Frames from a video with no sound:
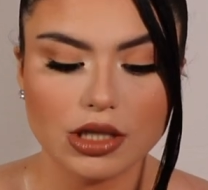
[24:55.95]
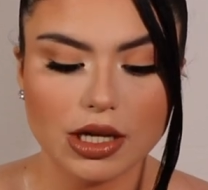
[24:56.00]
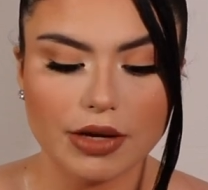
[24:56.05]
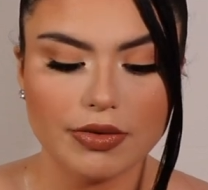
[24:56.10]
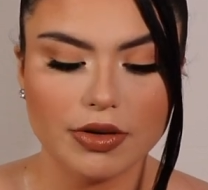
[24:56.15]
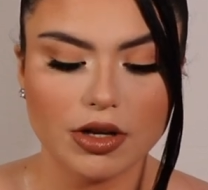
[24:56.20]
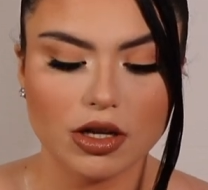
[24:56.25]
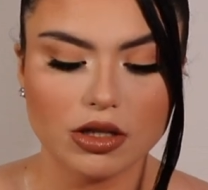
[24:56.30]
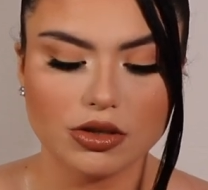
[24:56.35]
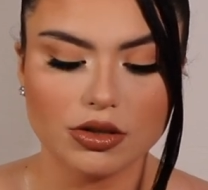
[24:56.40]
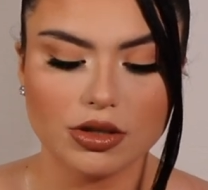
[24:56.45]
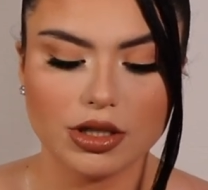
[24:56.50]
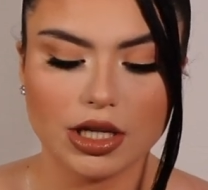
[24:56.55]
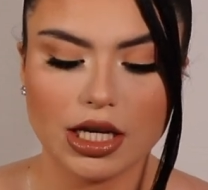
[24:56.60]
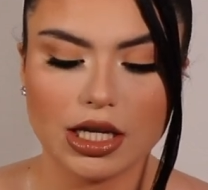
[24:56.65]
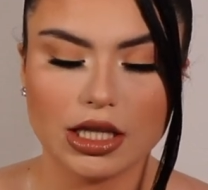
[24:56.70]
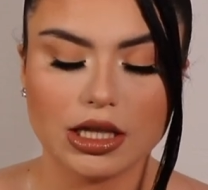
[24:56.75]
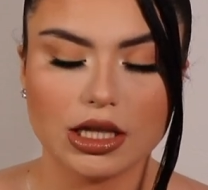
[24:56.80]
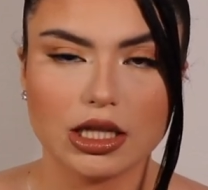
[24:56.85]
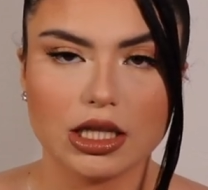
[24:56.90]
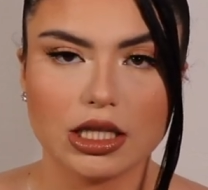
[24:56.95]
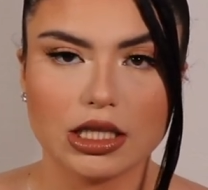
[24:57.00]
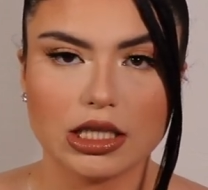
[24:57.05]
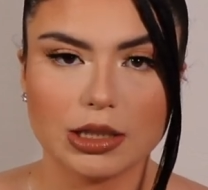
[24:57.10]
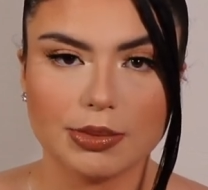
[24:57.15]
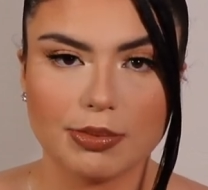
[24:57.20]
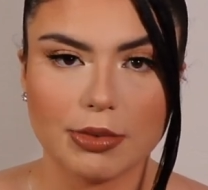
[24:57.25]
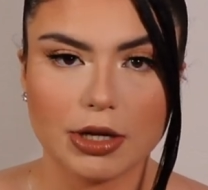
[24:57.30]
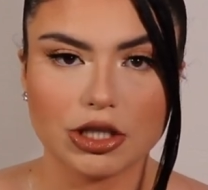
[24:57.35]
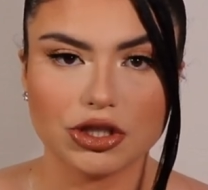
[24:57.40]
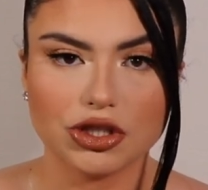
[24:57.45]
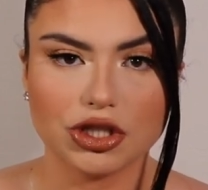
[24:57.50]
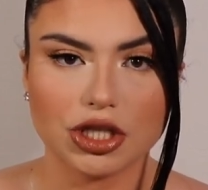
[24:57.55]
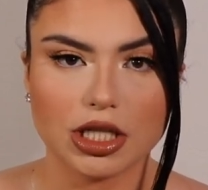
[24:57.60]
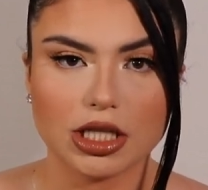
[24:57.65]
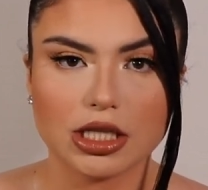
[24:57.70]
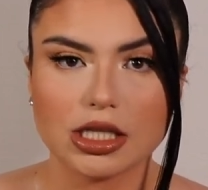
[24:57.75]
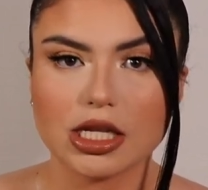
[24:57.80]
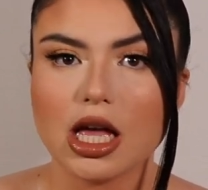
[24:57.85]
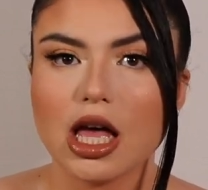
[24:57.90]
definitely also need the
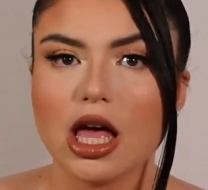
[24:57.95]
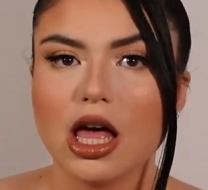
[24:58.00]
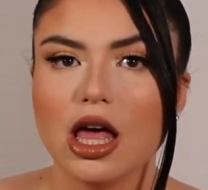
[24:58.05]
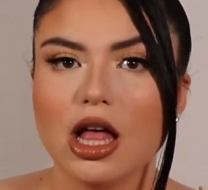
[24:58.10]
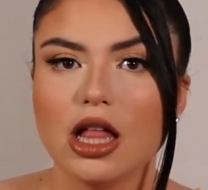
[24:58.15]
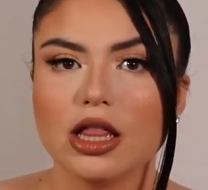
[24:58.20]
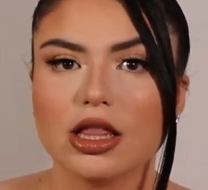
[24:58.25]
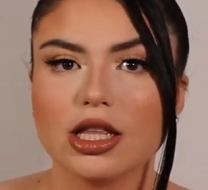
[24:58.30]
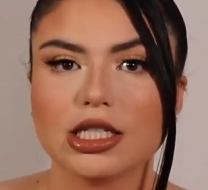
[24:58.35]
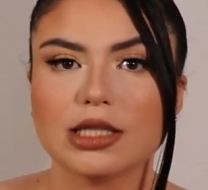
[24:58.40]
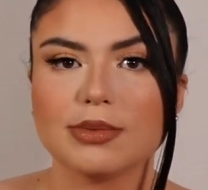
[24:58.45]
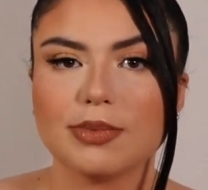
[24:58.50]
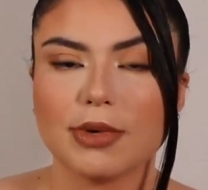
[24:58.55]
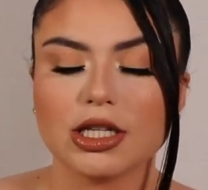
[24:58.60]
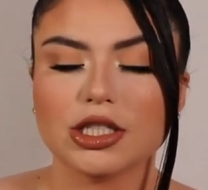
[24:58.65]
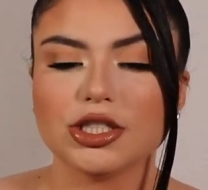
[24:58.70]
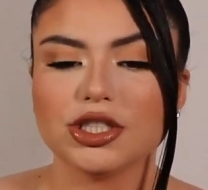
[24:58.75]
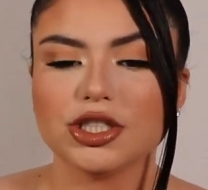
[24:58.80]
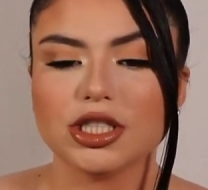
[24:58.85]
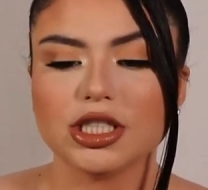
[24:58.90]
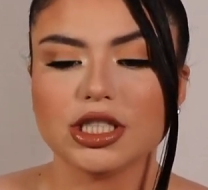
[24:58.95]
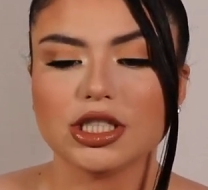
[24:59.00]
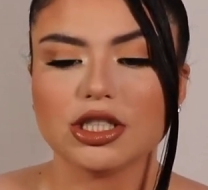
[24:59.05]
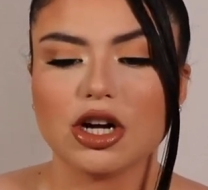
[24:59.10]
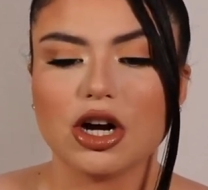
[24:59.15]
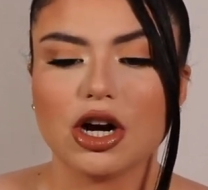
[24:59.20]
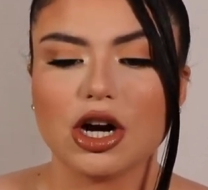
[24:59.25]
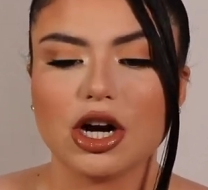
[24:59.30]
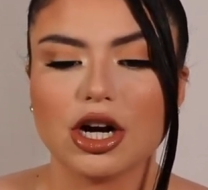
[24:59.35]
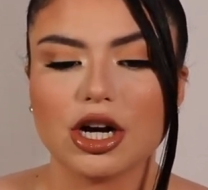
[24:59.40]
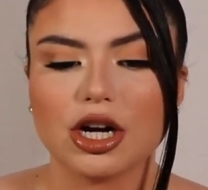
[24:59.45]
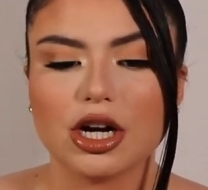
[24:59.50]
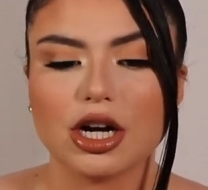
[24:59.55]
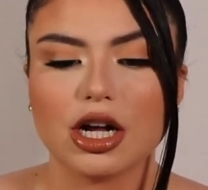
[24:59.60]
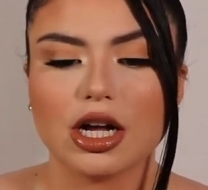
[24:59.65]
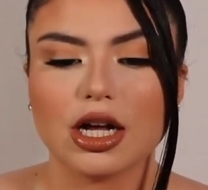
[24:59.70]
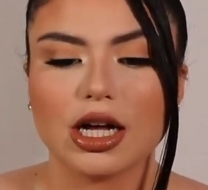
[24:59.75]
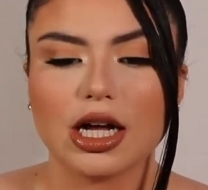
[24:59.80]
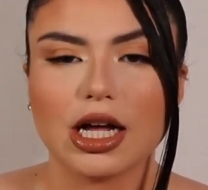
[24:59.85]
sponges. The sponges are